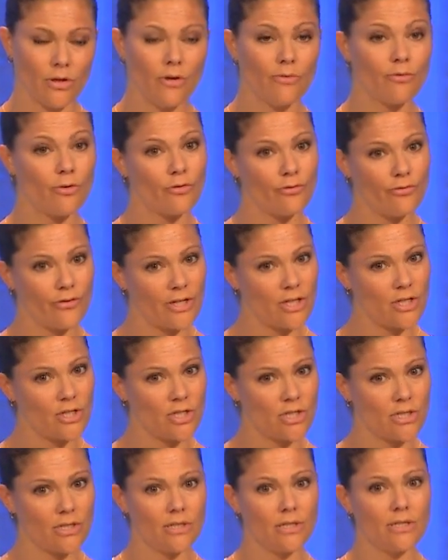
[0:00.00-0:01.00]
for
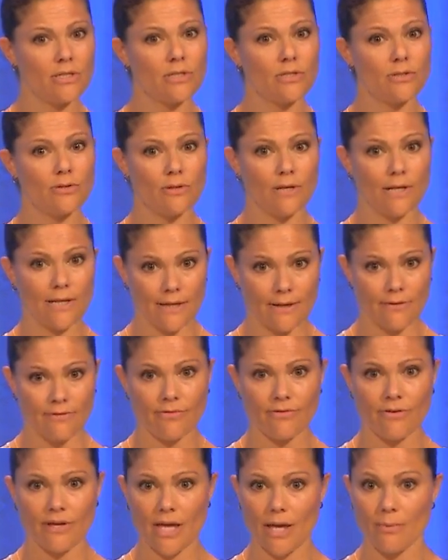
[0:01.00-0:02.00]
fish to
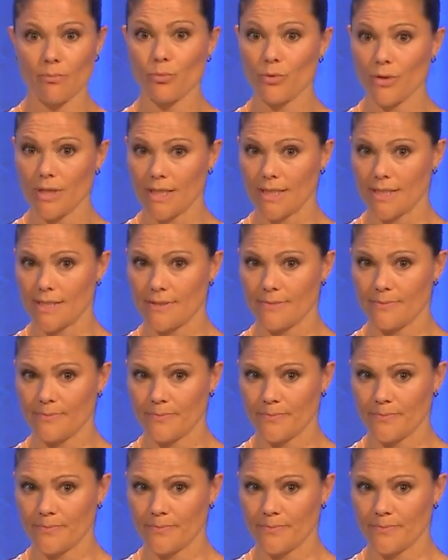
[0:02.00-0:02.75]
live and breed.